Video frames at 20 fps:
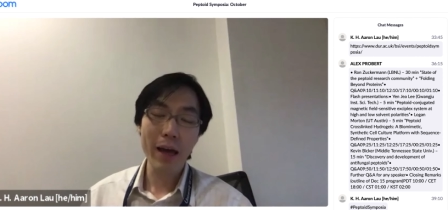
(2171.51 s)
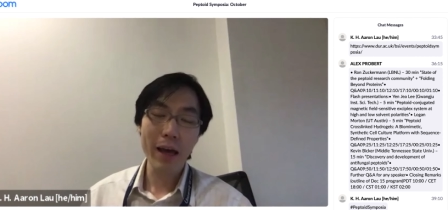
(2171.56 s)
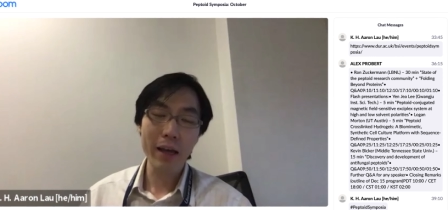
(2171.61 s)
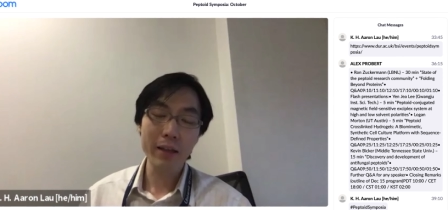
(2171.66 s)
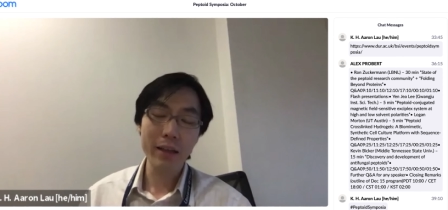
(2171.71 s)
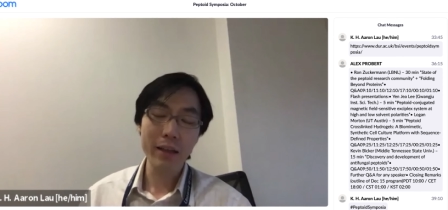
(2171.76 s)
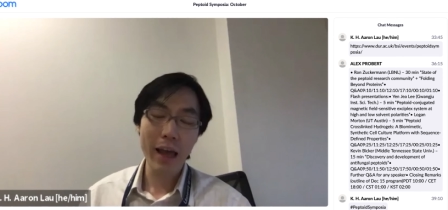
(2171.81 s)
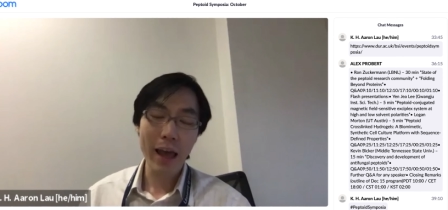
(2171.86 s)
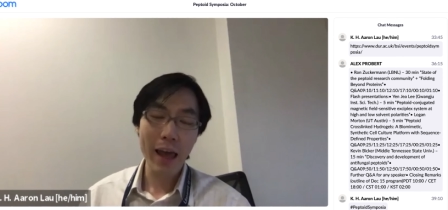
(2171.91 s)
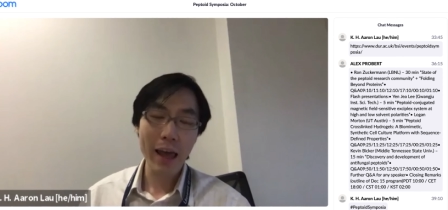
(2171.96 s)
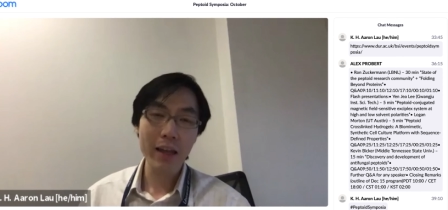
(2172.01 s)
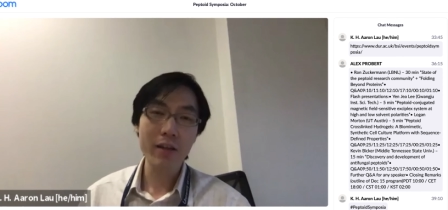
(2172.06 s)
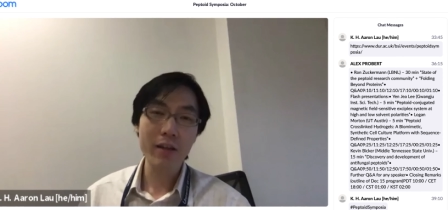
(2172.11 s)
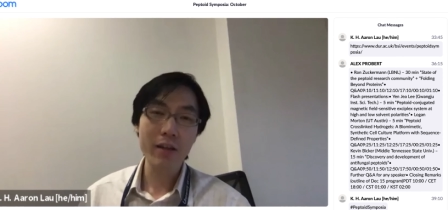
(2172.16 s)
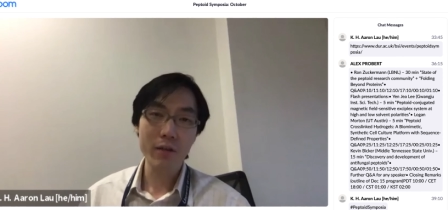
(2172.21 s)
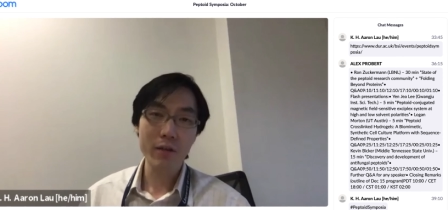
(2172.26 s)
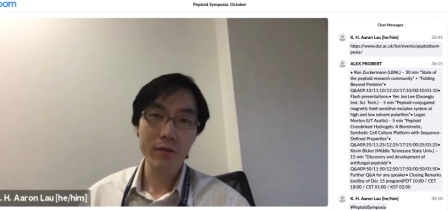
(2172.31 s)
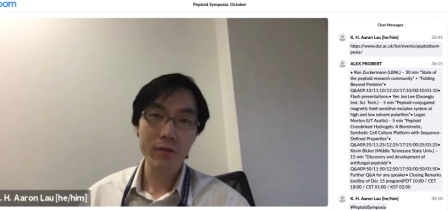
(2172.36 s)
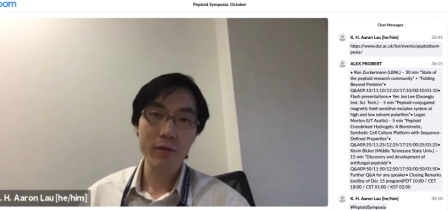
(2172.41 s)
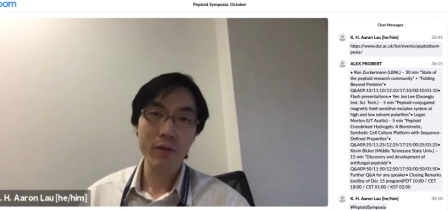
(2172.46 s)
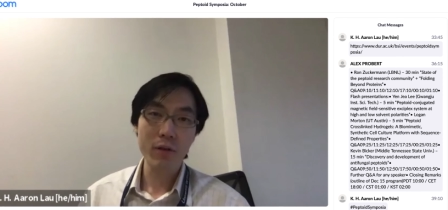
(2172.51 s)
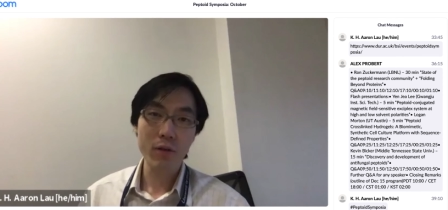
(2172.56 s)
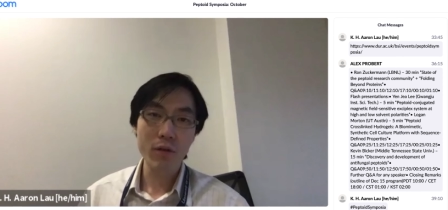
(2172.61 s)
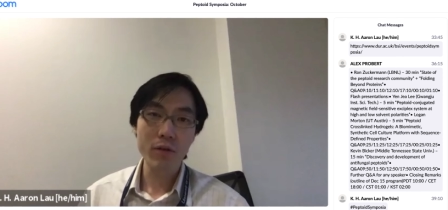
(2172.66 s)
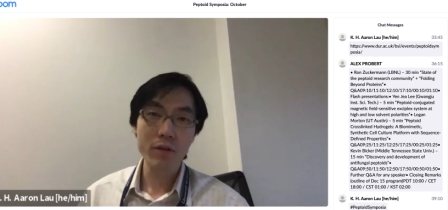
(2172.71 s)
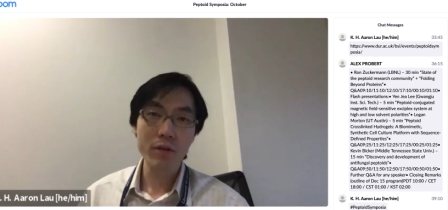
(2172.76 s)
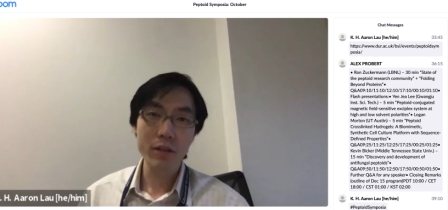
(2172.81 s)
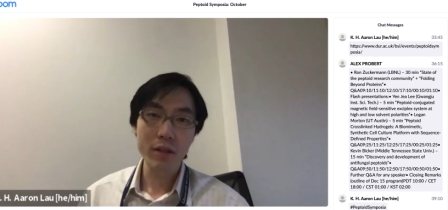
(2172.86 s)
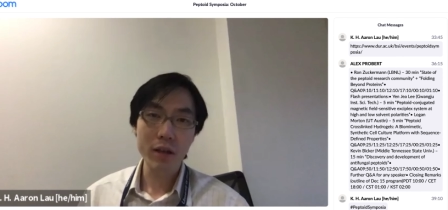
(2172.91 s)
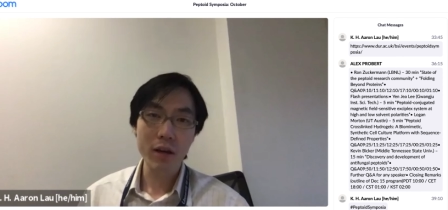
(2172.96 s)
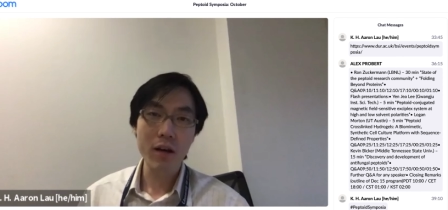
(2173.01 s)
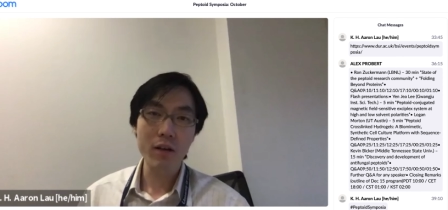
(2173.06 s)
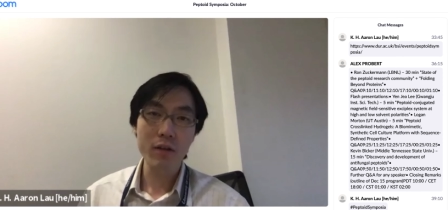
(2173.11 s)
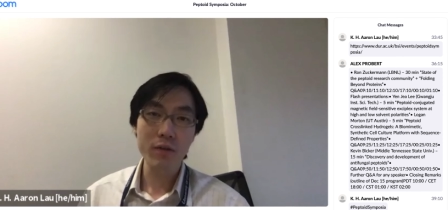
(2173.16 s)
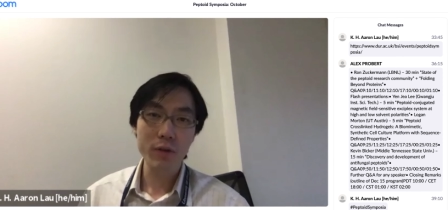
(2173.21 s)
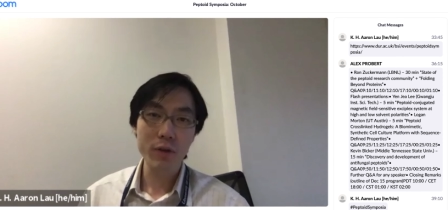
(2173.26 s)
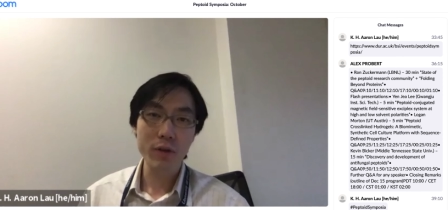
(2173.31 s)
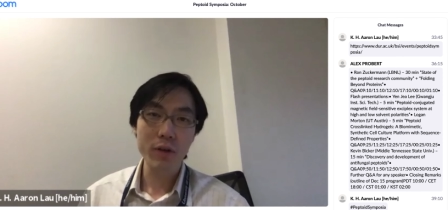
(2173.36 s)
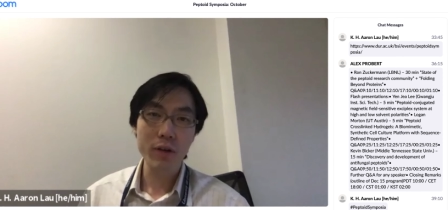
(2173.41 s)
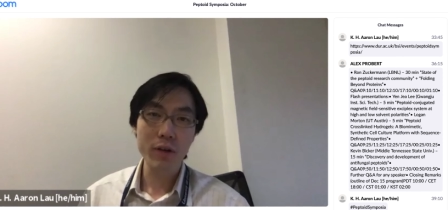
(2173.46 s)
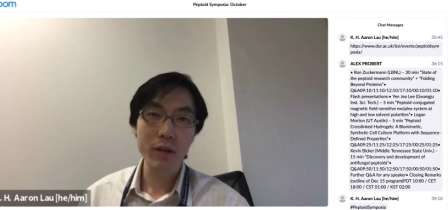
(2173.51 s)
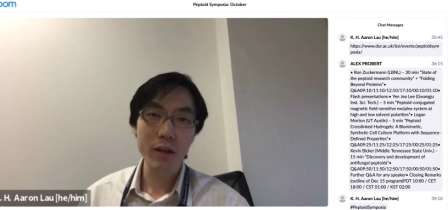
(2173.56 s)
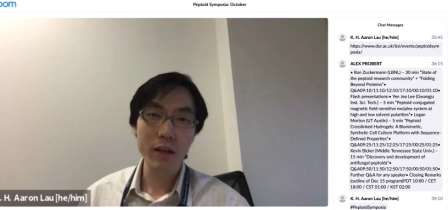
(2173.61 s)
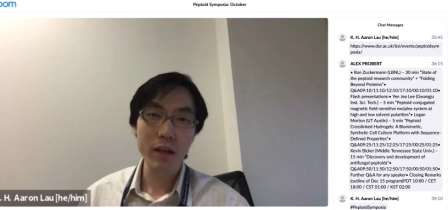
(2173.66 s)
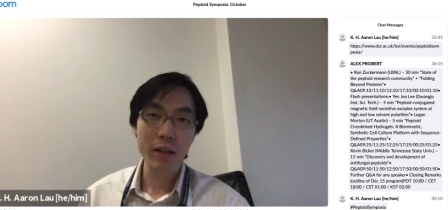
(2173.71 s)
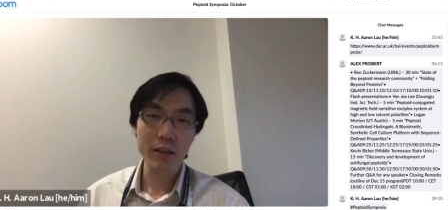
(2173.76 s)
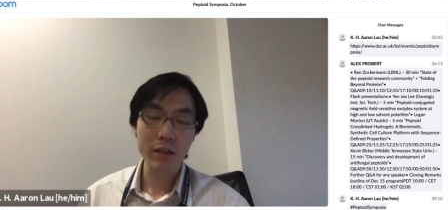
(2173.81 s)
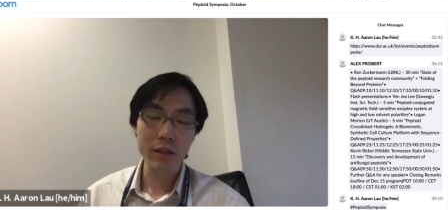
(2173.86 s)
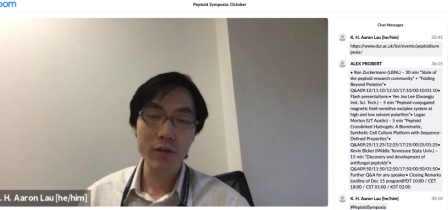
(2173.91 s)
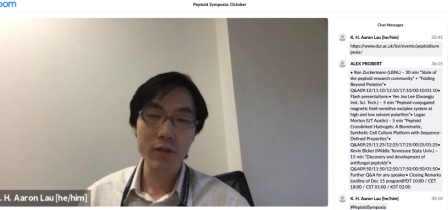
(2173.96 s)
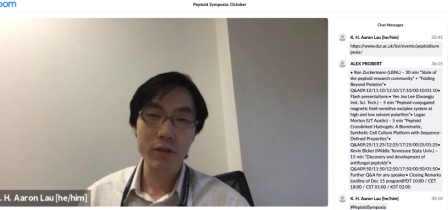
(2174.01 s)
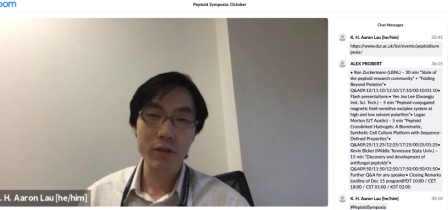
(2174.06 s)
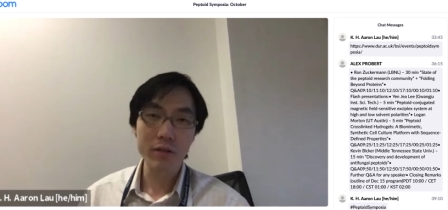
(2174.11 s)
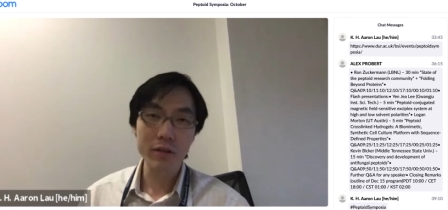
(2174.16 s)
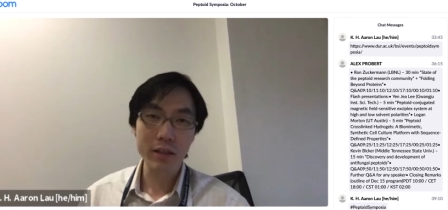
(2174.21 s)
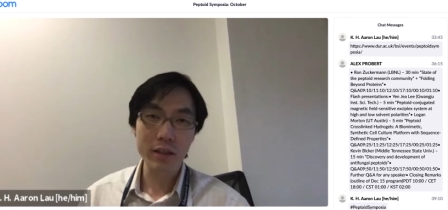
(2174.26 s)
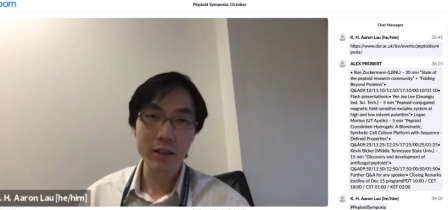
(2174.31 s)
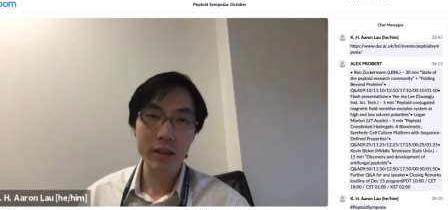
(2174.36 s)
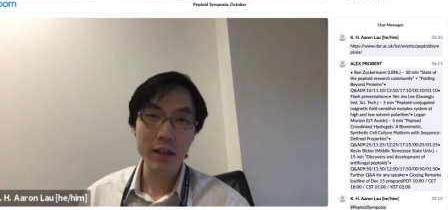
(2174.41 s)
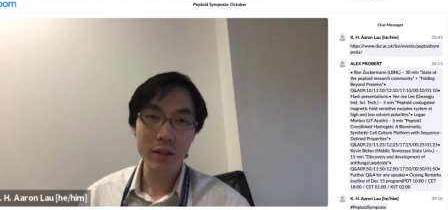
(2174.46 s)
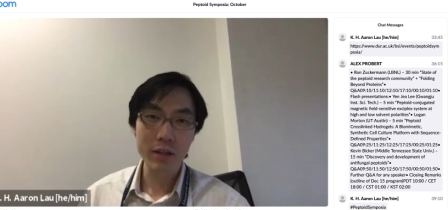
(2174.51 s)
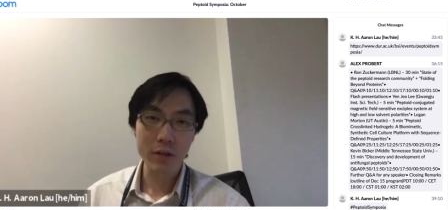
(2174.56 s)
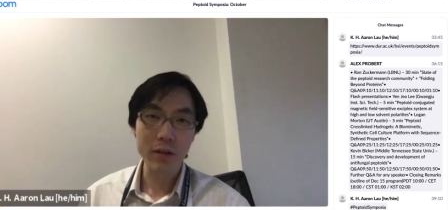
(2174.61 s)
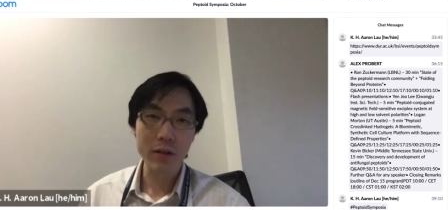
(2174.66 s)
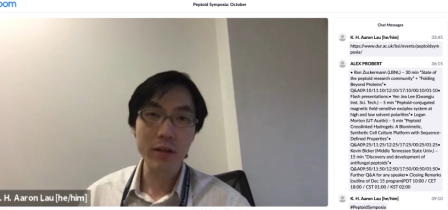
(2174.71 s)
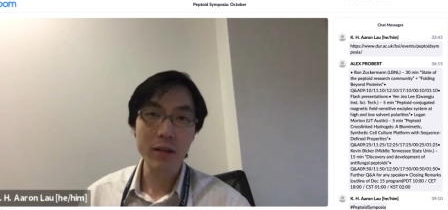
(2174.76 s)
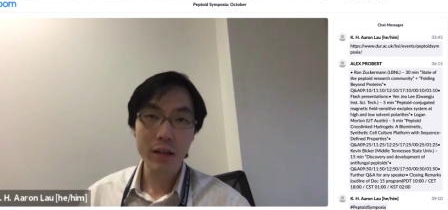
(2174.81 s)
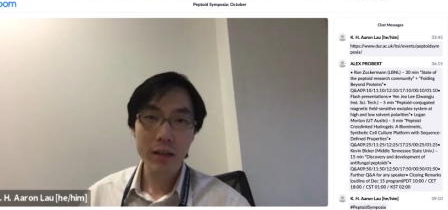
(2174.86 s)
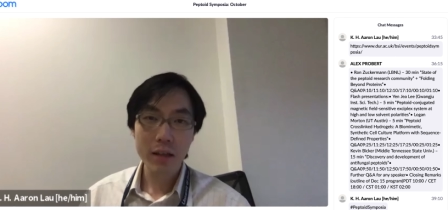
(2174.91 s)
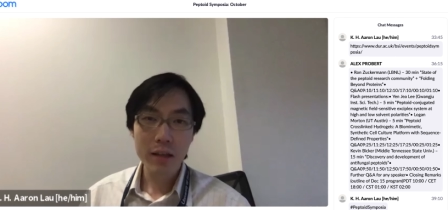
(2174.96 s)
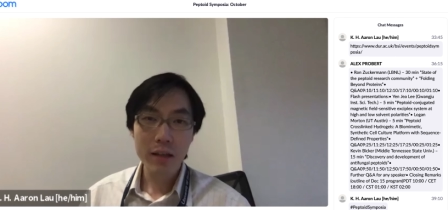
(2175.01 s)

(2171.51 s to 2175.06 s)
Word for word: at the end of all the talks for additional discussion.